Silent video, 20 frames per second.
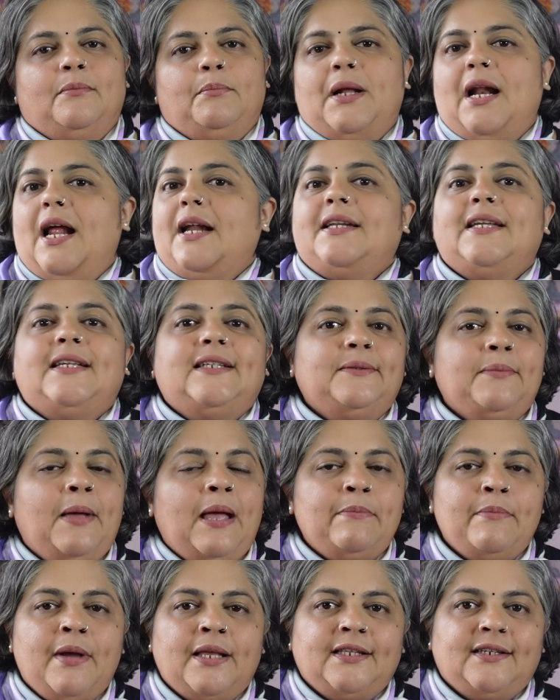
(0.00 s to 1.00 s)
Marathi is
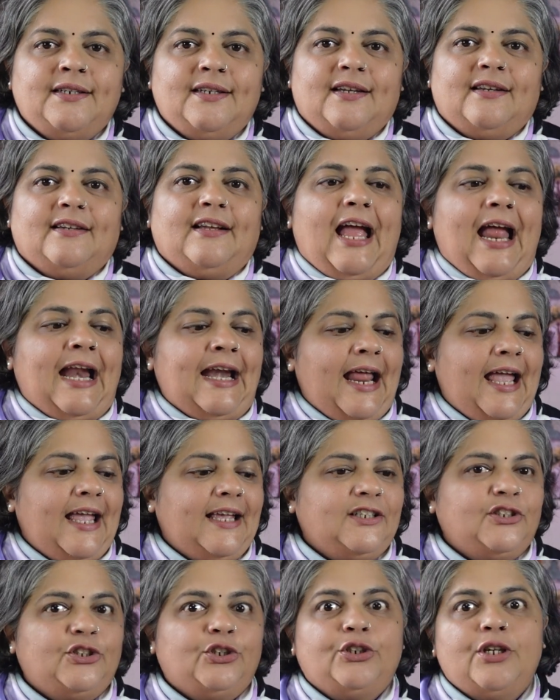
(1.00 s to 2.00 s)
my mother tongue, and
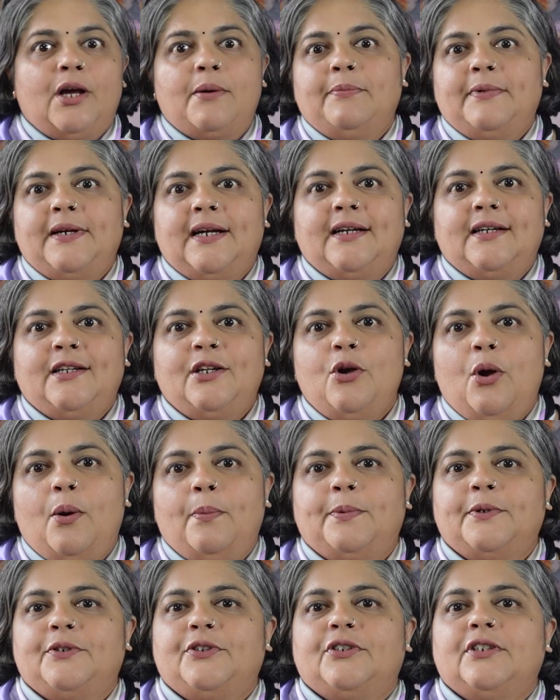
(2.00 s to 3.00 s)
I jumped at the
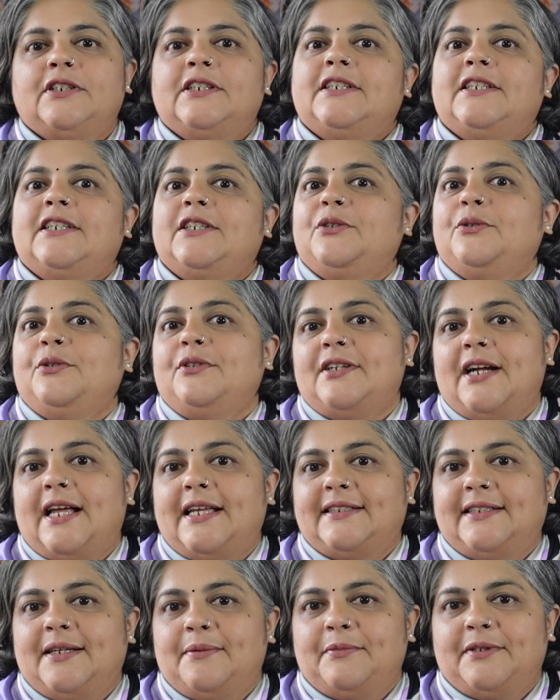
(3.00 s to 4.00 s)
opportunity to try
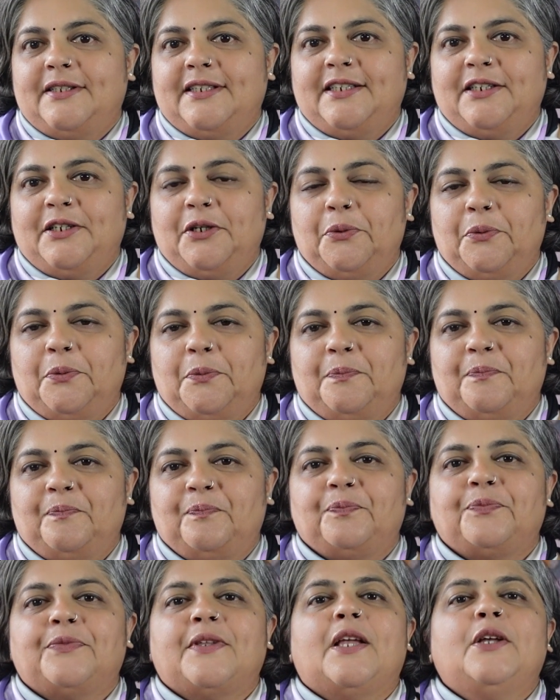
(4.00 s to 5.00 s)
something new.
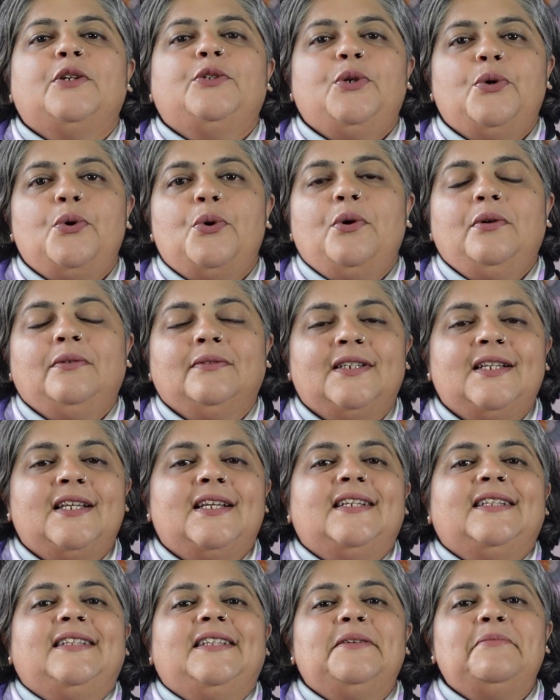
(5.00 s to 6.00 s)
So,
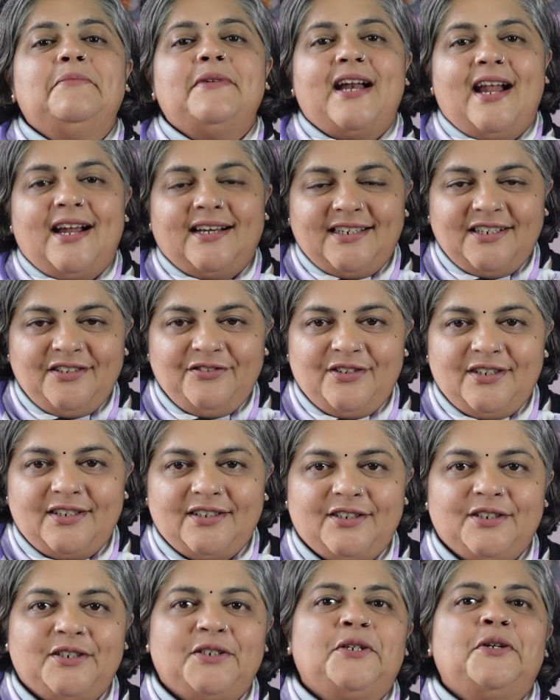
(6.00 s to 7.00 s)
the Marathi
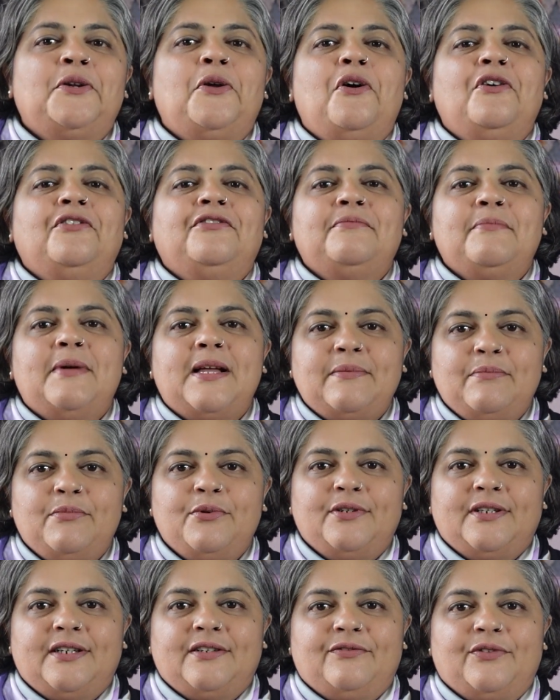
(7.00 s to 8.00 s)
version of my
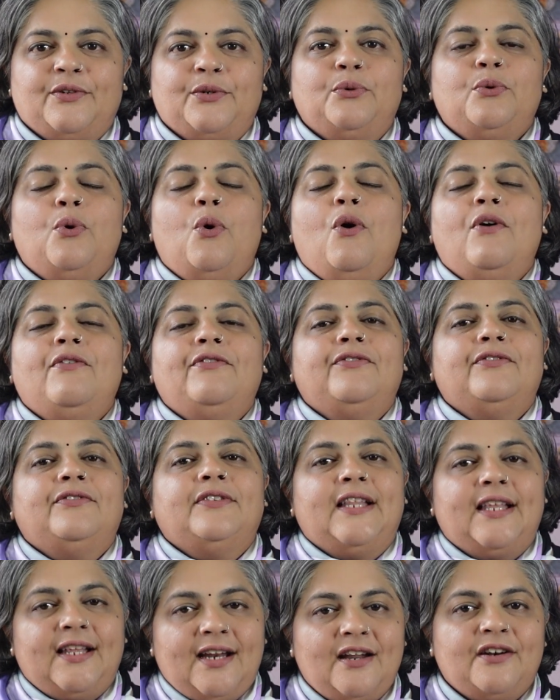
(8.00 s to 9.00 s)
book review of
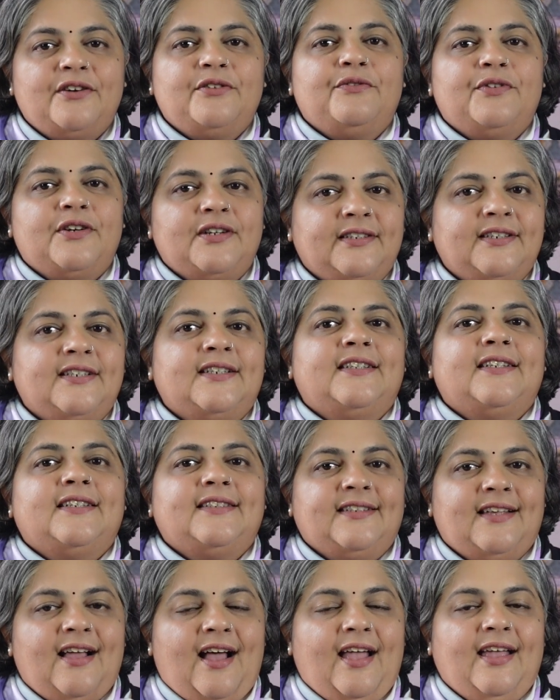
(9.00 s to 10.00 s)
There Are Rivers in the
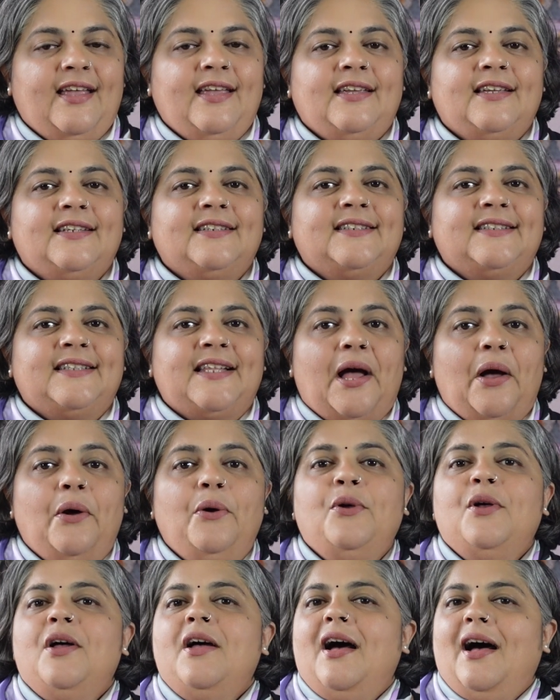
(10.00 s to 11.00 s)
Sky is
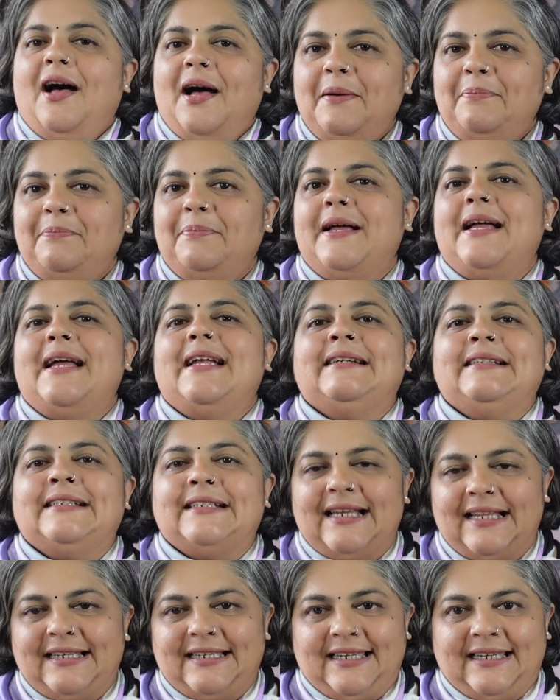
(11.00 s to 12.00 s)
now up and
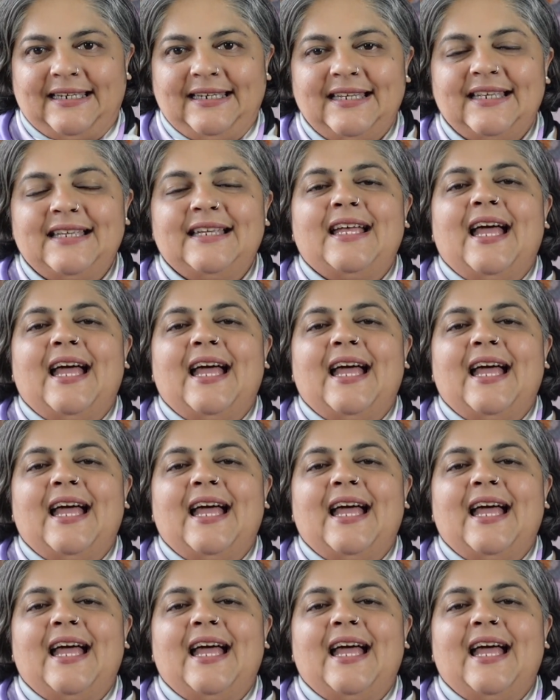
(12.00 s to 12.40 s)
running,